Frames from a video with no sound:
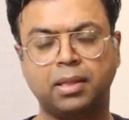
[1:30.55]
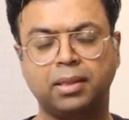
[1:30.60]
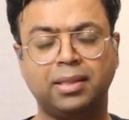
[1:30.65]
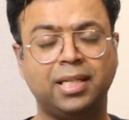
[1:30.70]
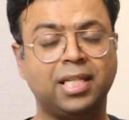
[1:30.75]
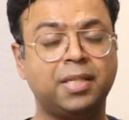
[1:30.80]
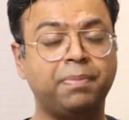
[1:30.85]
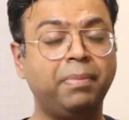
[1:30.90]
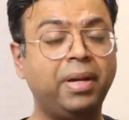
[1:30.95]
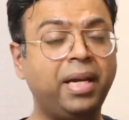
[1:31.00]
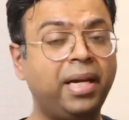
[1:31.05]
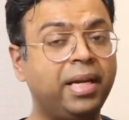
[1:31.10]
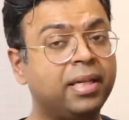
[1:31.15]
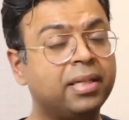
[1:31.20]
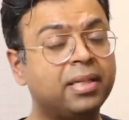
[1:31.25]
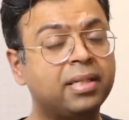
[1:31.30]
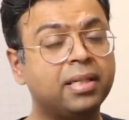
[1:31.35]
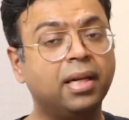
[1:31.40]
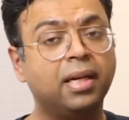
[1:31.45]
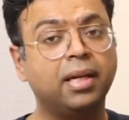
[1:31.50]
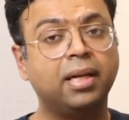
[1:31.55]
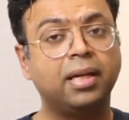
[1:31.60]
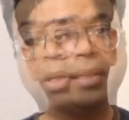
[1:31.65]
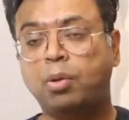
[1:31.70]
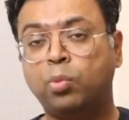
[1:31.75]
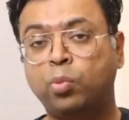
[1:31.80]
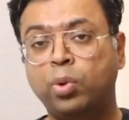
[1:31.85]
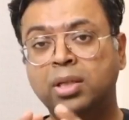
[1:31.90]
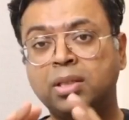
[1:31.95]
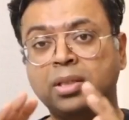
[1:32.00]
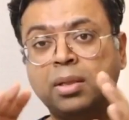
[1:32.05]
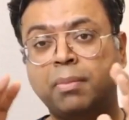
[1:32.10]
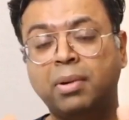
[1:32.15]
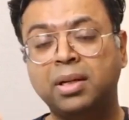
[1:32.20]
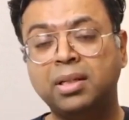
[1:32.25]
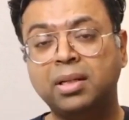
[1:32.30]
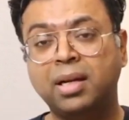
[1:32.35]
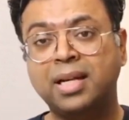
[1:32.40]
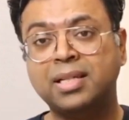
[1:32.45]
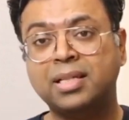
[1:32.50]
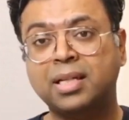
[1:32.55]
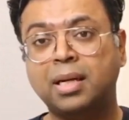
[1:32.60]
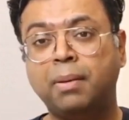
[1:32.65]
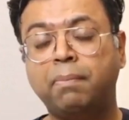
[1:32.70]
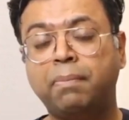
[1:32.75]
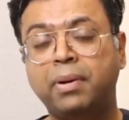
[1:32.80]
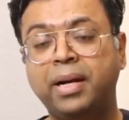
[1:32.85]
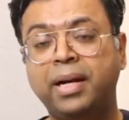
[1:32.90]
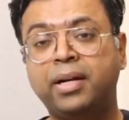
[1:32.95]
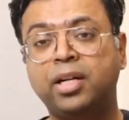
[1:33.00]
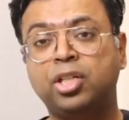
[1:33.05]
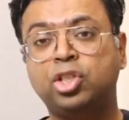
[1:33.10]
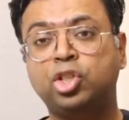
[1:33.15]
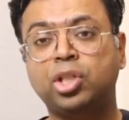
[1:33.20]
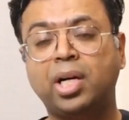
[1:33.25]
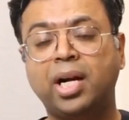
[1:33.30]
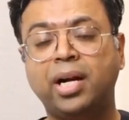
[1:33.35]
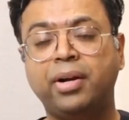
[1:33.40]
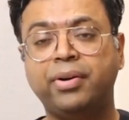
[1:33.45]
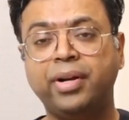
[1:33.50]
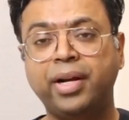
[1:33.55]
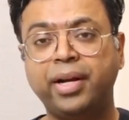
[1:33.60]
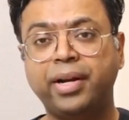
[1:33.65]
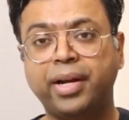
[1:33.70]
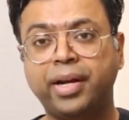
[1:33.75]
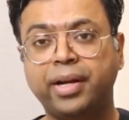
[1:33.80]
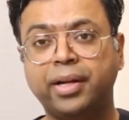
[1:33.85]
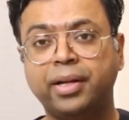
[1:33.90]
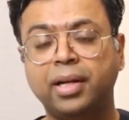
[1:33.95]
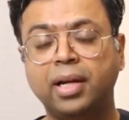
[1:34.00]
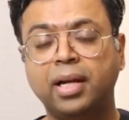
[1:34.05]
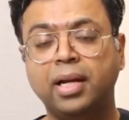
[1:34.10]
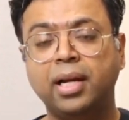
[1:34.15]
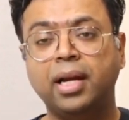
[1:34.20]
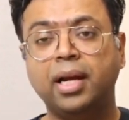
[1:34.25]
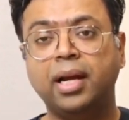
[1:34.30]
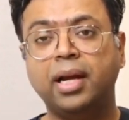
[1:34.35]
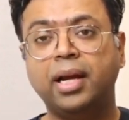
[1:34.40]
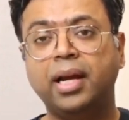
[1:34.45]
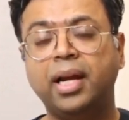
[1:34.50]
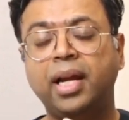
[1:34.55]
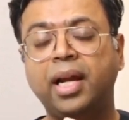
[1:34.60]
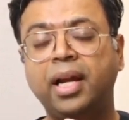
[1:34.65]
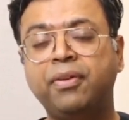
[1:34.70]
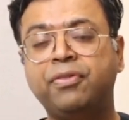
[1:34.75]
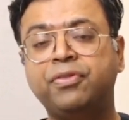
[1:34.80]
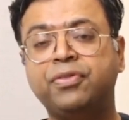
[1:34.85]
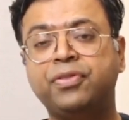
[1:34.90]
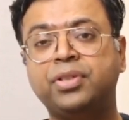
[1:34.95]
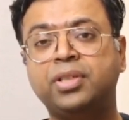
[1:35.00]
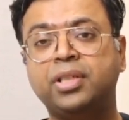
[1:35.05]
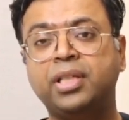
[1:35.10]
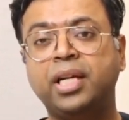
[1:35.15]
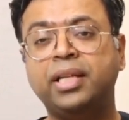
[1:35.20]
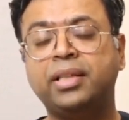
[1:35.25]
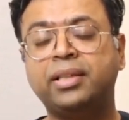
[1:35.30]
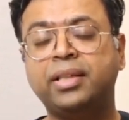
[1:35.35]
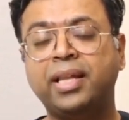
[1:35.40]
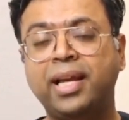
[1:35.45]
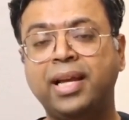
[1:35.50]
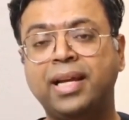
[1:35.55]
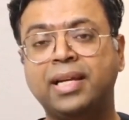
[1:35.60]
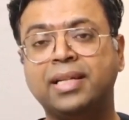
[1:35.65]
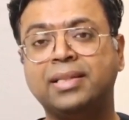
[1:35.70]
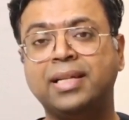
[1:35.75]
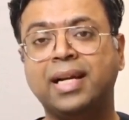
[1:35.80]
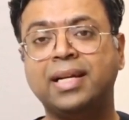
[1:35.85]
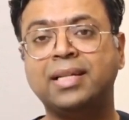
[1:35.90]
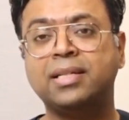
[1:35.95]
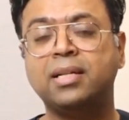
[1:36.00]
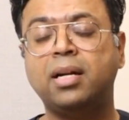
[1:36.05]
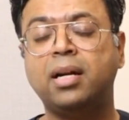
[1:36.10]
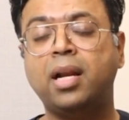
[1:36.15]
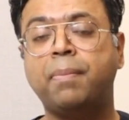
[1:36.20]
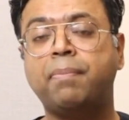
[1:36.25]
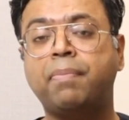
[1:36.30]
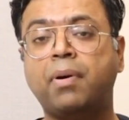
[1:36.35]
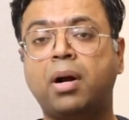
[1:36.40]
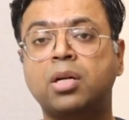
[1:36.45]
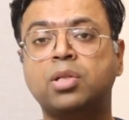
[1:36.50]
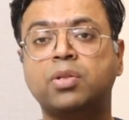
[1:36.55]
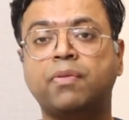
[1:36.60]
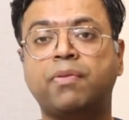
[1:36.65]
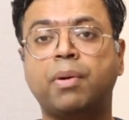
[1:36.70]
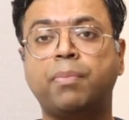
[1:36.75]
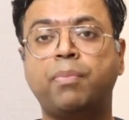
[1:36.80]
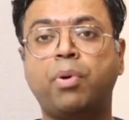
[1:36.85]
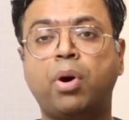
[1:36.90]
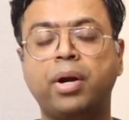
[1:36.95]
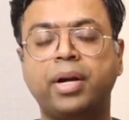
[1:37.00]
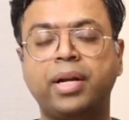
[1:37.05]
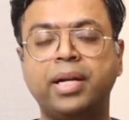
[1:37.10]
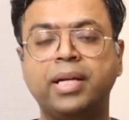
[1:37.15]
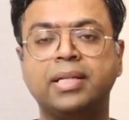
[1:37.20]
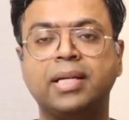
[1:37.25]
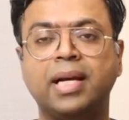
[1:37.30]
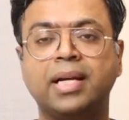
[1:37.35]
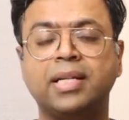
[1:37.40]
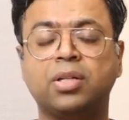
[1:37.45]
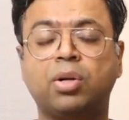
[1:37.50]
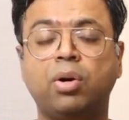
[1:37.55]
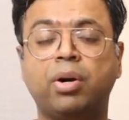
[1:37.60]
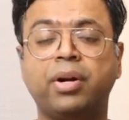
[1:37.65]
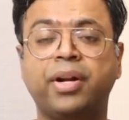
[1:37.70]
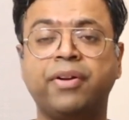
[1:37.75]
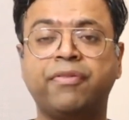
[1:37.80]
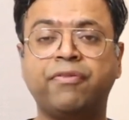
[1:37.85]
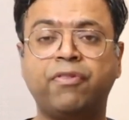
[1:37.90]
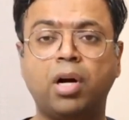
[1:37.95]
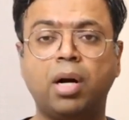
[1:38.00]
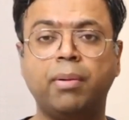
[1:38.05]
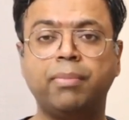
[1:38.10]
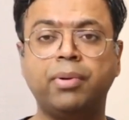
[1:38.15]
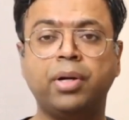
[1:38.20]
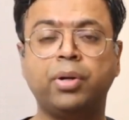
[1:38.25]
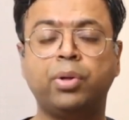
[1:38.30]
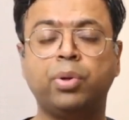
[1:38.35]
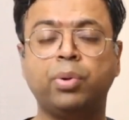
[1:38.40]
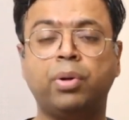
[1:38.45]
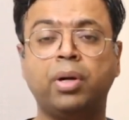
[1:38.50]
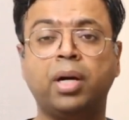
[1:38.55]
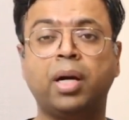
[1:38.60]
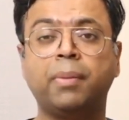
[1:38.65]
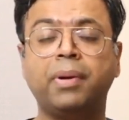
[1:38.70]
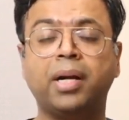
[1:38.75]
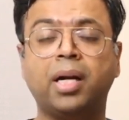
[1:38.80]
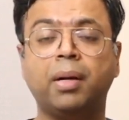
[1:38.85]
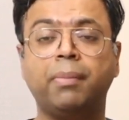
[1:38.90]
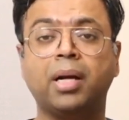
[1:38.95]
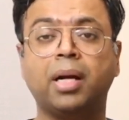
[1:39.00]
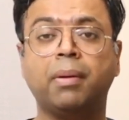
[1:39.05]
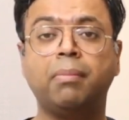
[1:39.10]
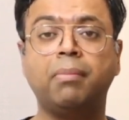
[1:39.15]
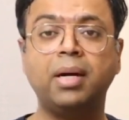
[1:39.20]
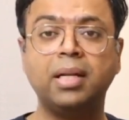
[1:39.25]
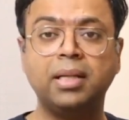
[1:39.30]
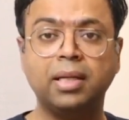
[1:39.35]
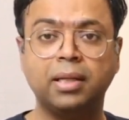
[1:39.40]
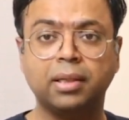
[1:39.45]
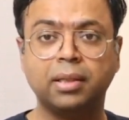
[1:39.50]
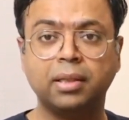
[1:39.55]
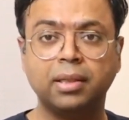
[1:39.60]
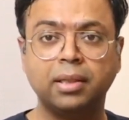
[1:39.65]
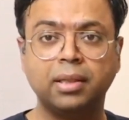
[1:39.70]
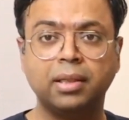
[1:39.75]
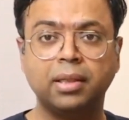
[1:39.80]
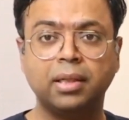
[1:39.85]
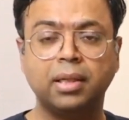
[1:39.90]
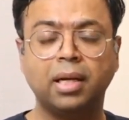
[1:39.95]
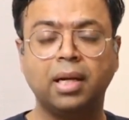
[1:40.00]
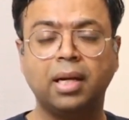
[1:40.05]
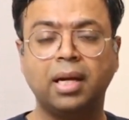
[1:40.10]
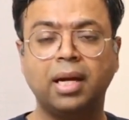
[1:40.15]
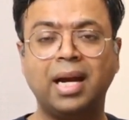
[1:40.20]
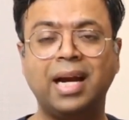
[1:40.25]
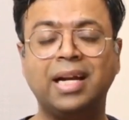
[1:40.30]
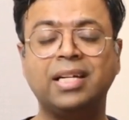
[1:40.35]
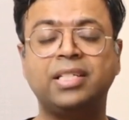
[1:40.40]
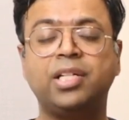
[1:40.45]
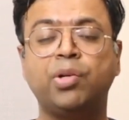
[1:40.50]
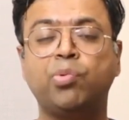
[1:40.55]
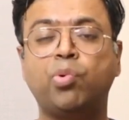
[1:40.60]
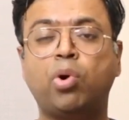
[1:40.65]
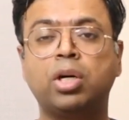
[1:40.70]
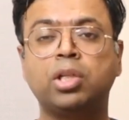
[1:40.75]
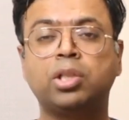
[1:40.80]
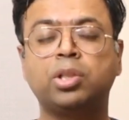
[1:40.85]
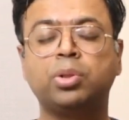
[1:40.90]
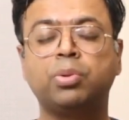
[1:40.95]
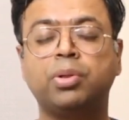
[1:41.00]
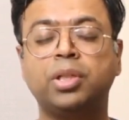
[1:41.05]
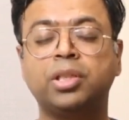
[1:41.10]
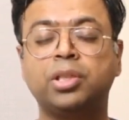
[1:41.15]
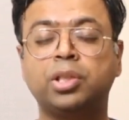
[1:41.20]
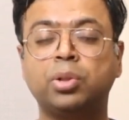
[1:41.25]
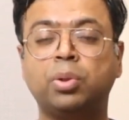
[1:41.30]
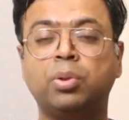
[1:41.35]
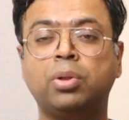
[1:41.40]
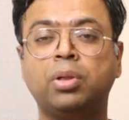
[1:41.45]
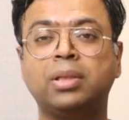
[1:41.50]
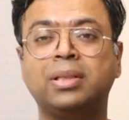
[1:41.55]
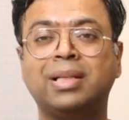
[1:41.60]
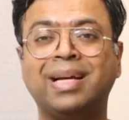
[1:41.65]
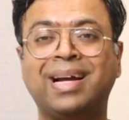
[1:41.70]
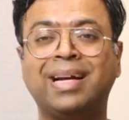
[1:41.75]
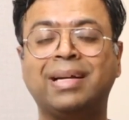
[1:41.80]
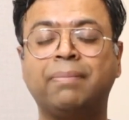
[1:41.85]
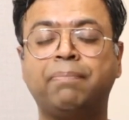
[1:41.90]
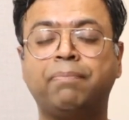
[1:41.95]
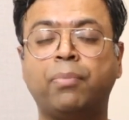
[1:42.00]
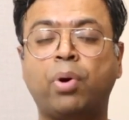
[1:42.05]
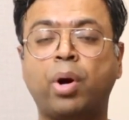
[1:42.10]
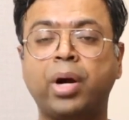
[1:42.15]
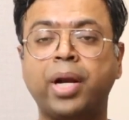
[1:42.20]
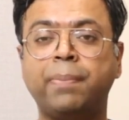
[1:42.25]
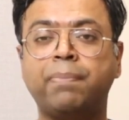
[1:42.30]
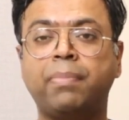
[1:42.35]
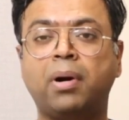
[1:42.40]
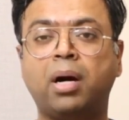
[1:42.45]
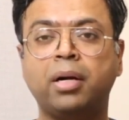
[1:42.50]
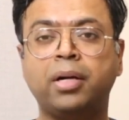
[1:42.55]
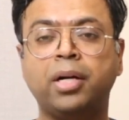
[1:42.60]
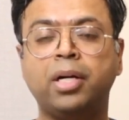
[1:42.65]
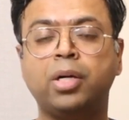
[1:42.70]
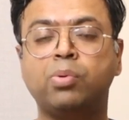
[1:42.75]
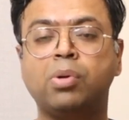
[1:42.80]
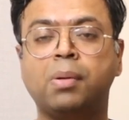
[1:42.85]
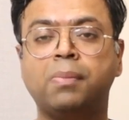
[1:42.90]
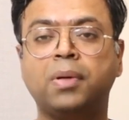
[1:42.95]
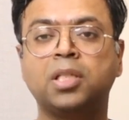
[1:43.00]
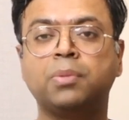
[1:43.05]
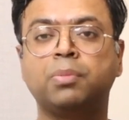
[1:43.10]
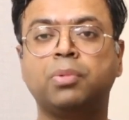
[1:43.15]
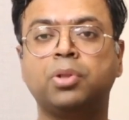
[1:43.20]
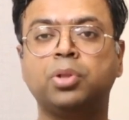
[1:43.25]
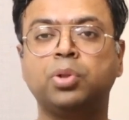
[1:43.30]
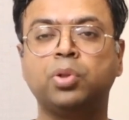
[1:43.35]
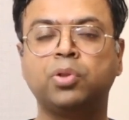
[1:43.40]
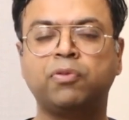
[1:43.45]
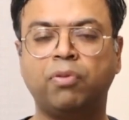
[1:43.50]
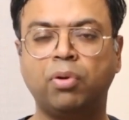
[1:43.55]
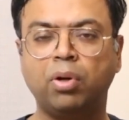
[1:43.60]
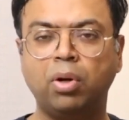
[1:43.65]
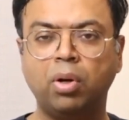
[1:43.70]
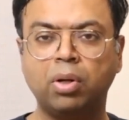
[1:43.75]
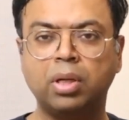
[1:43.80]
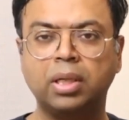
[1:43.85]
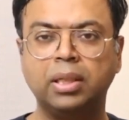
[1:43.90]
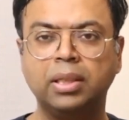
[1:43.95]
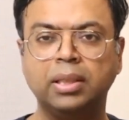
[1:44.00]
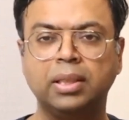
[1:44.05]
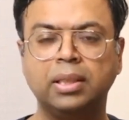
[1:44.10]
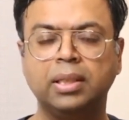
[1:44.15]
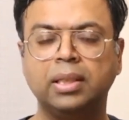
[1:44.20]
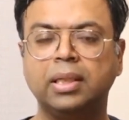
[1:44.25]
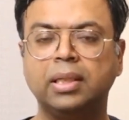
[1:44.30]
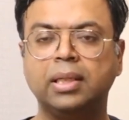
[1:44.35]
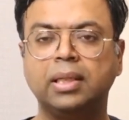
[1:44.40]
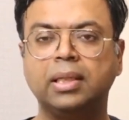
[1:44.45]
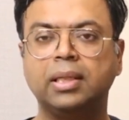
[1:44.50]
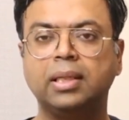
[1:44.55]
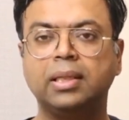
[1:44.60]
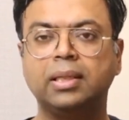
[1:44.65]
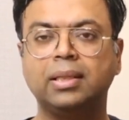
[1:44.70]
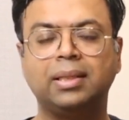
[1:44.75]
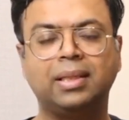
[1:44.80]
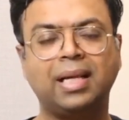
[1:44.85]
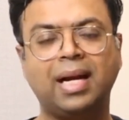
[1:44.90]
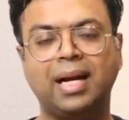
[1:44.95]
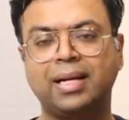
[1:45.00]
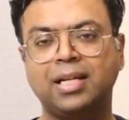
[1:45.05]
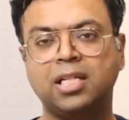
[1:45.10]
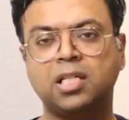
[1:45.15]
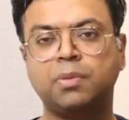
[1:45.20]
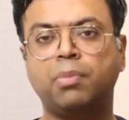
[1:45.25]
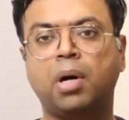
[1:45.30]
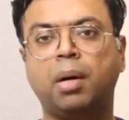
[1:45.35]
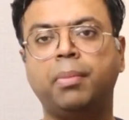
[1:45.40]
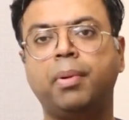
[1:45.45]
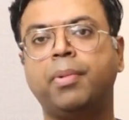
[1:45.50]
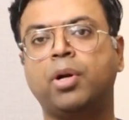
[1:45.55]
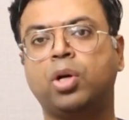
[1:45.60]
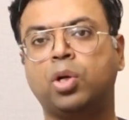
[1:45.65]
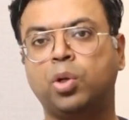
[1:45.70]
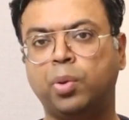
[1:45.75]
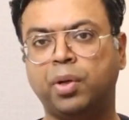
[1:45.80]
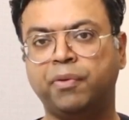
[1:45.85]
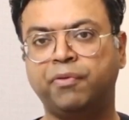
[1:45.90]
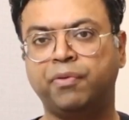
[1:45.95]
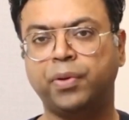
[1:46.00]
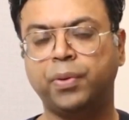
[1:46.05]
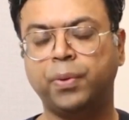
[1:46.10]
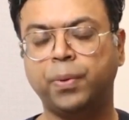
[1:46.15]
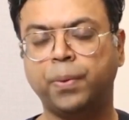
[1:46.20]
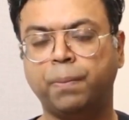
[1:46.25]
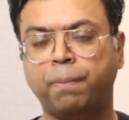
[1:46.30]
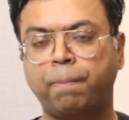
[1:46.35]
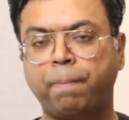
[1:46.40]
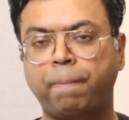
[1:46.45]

This means once the mother has completed child rearing, if she thinks that certain parts of her body has got deformed due to her becoming a mother, and she wants to restore that body part into a much more youthful look, that is mommy makeover for you.